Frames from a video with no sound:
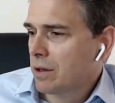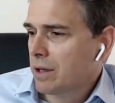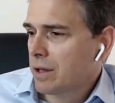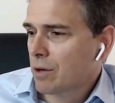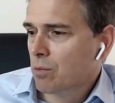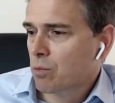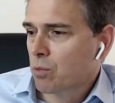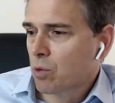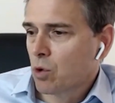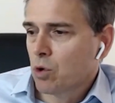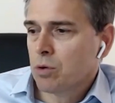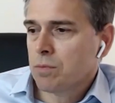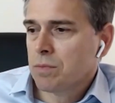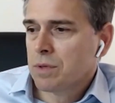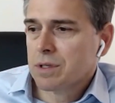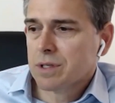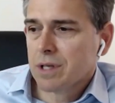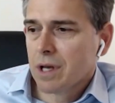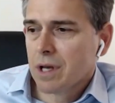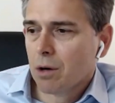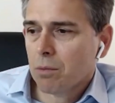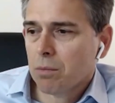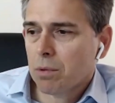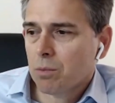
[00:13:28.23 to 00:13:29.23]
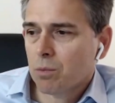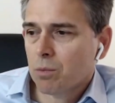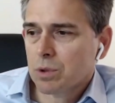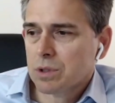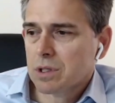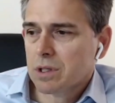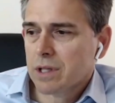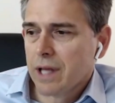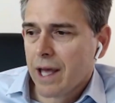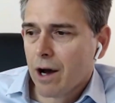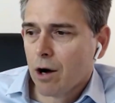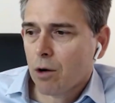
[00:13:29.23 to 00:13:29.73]
Rumors album
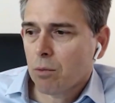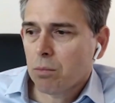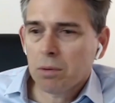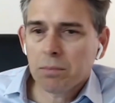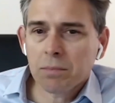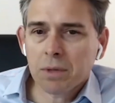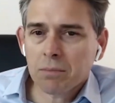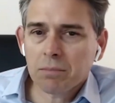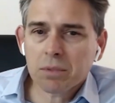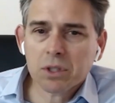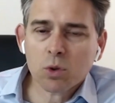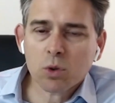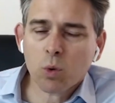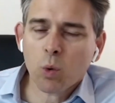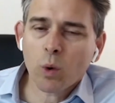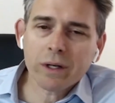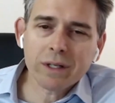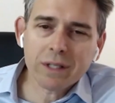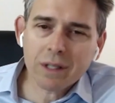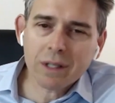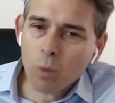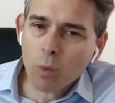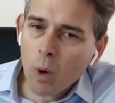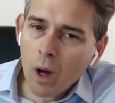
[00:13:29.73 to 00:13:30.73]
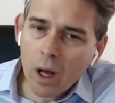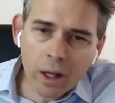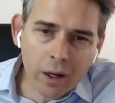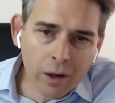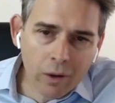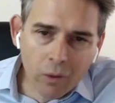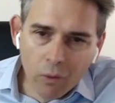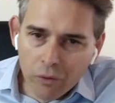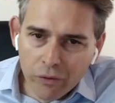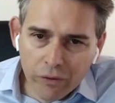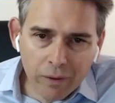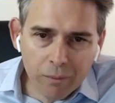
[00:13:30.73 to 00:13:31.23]
was album number 21
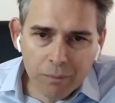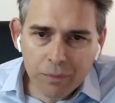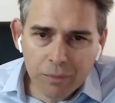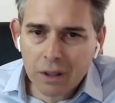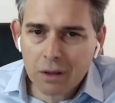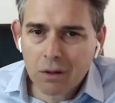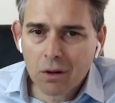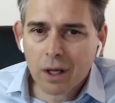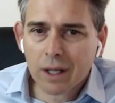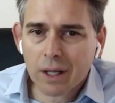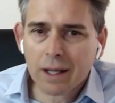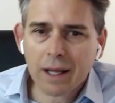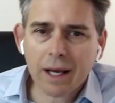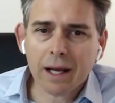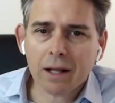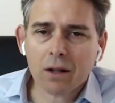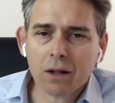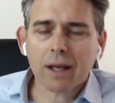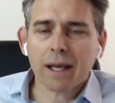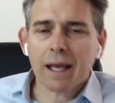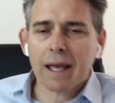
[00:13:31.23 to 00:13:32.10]
or something like that. Like